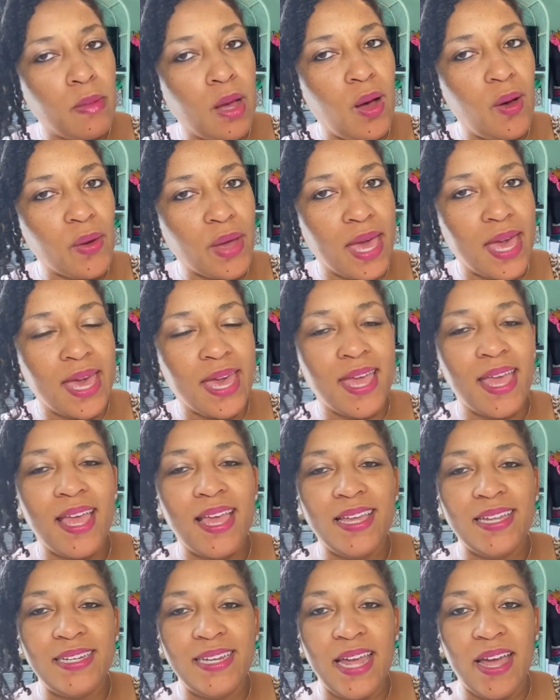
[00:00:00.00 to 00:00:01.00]
Okay,
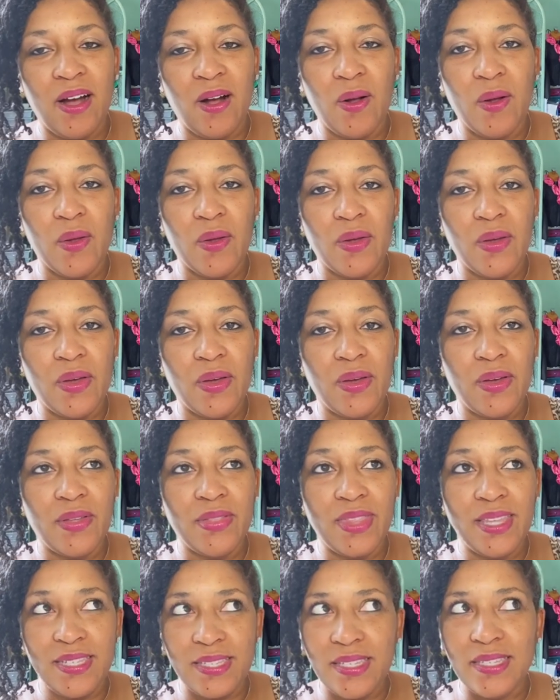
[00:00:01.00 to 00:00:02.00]
now
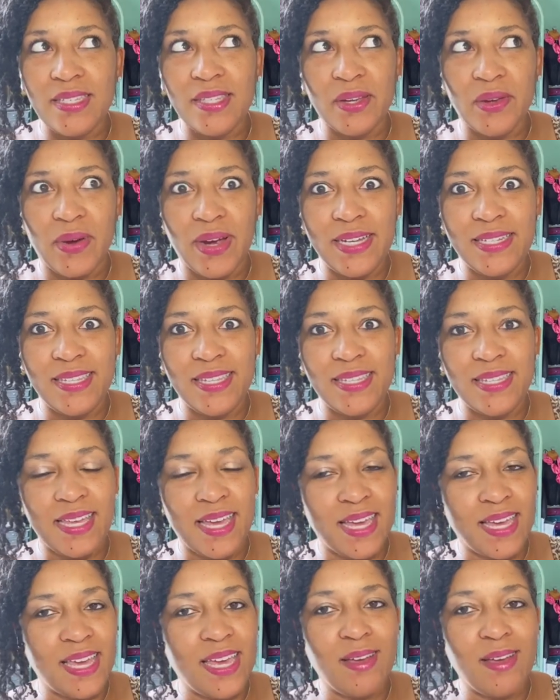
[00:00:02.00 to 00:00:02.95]
this is the crazy thing.